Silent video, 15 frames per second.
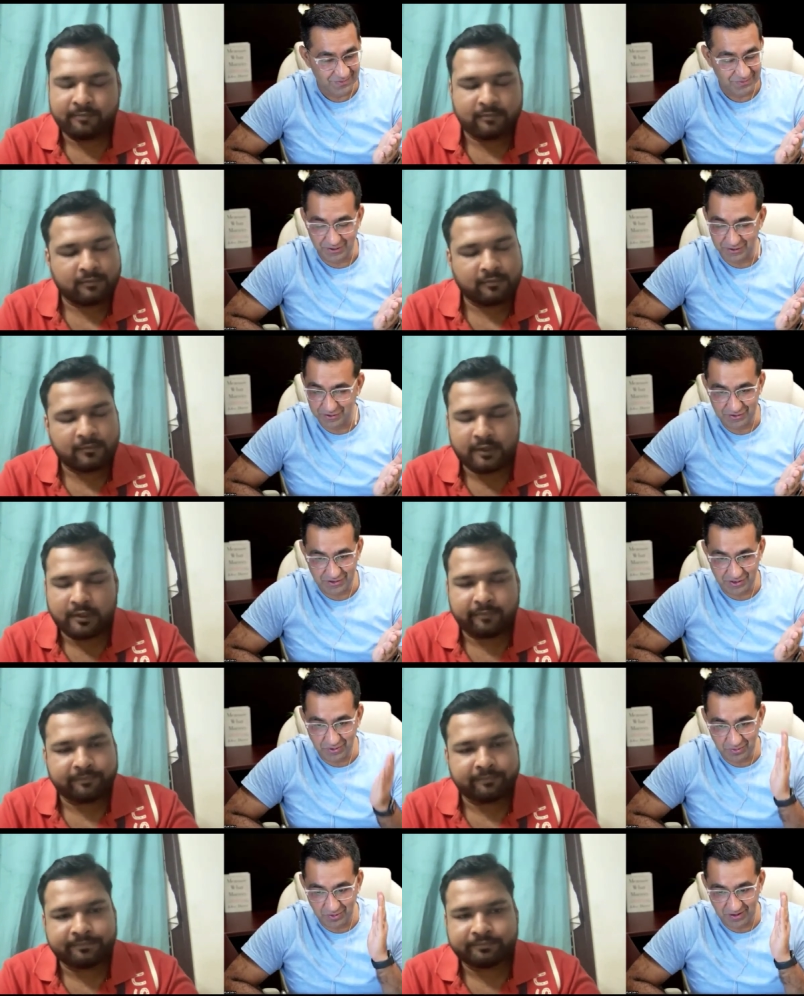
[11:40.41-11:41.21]
Speaker 1: because
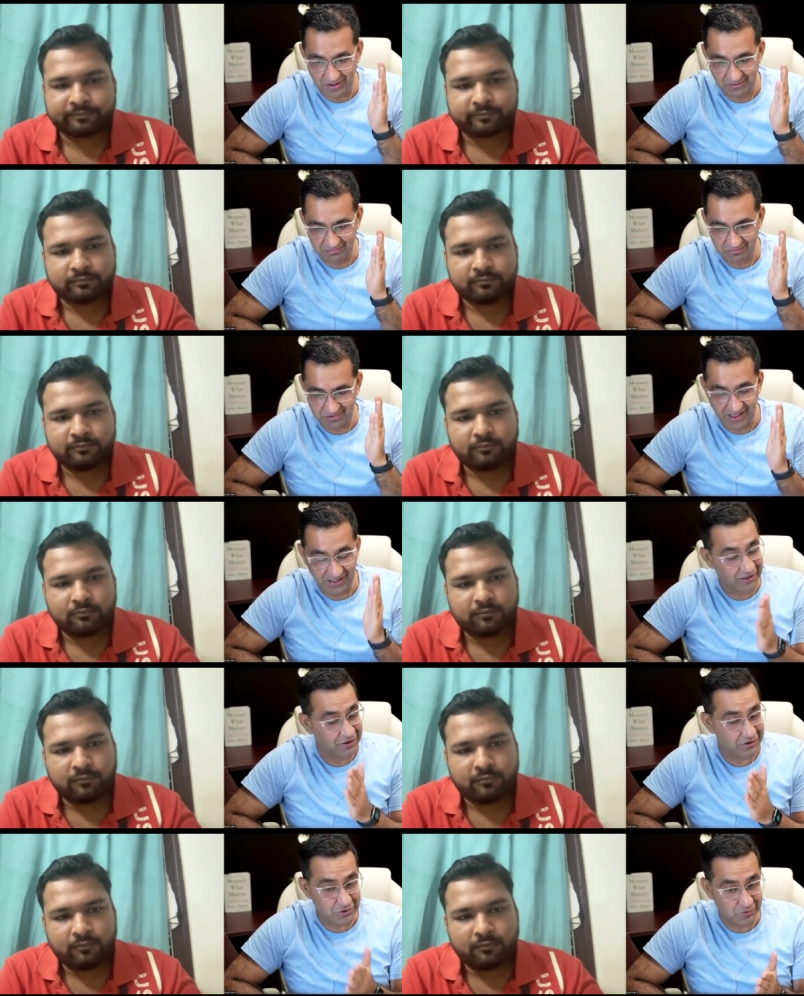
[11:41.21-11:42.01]
yeah. you were
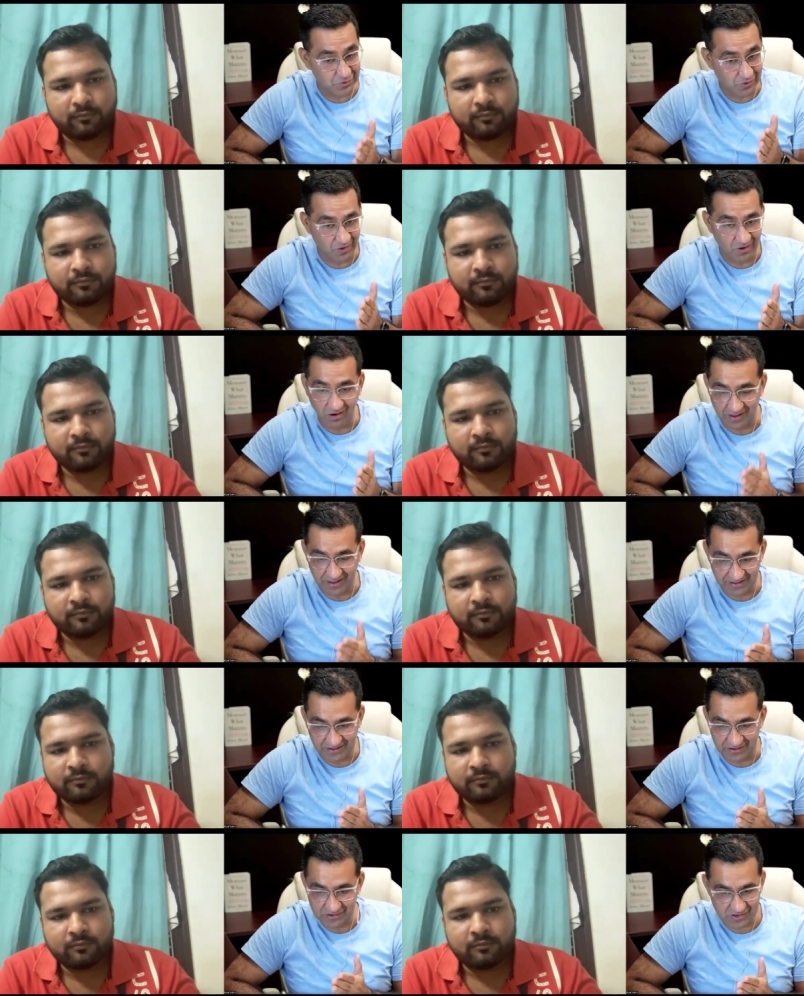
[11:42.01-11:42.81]
taking too long
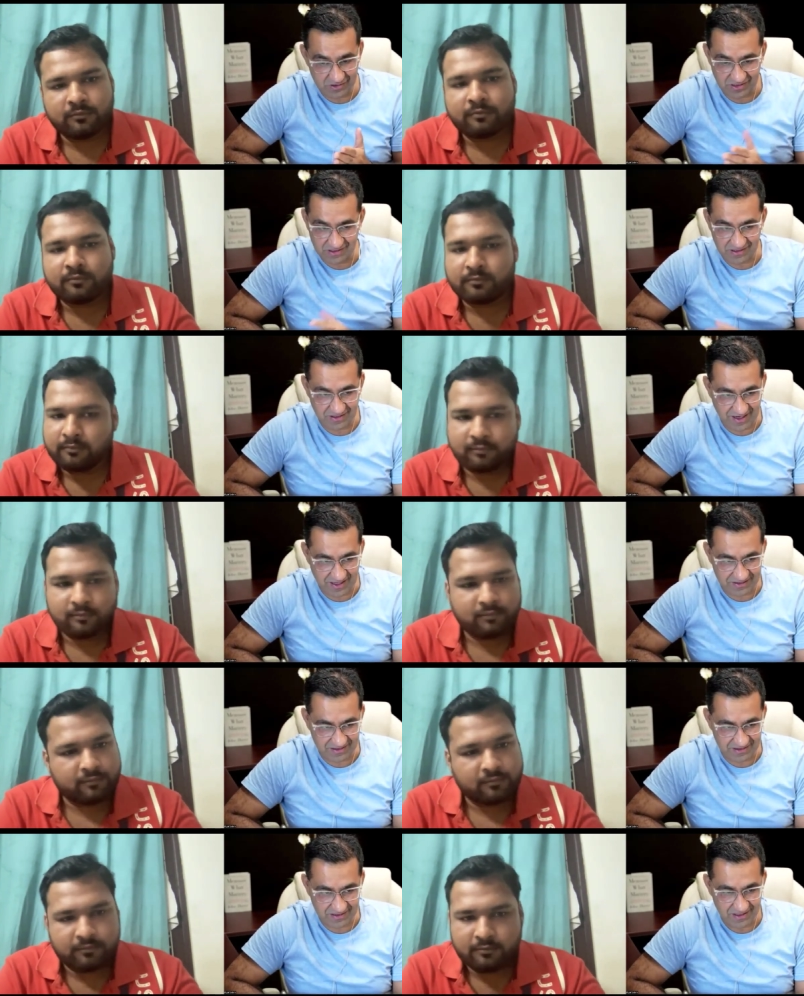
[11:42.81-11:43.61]
in this this
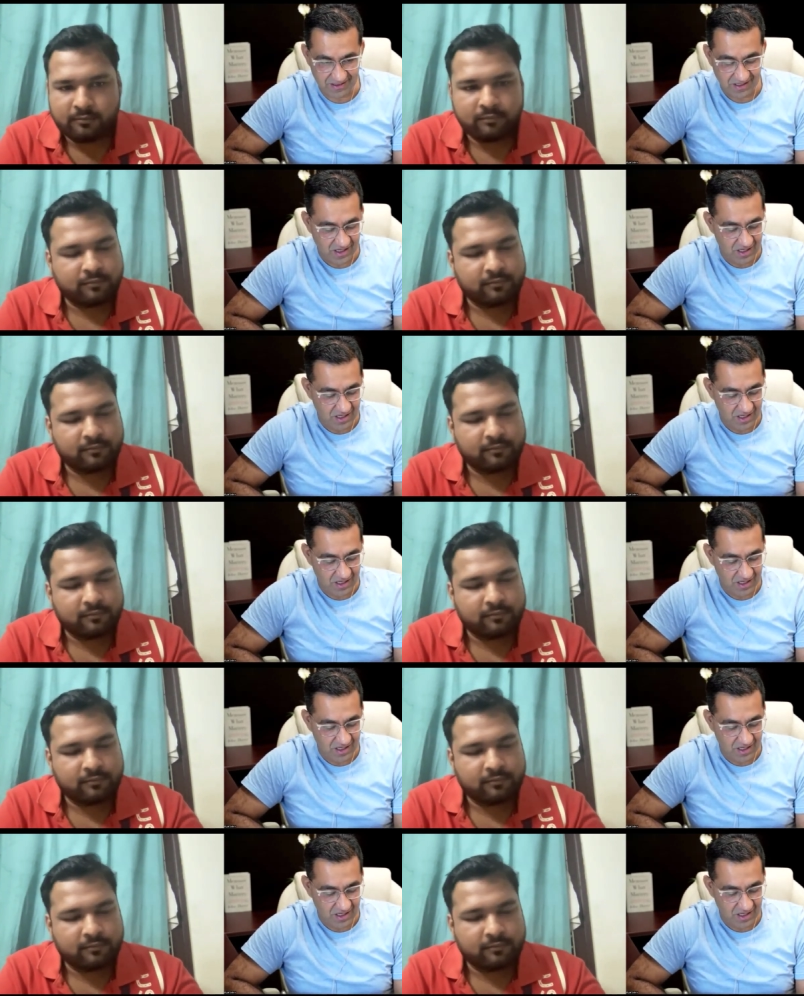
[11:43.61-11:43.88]
analysis.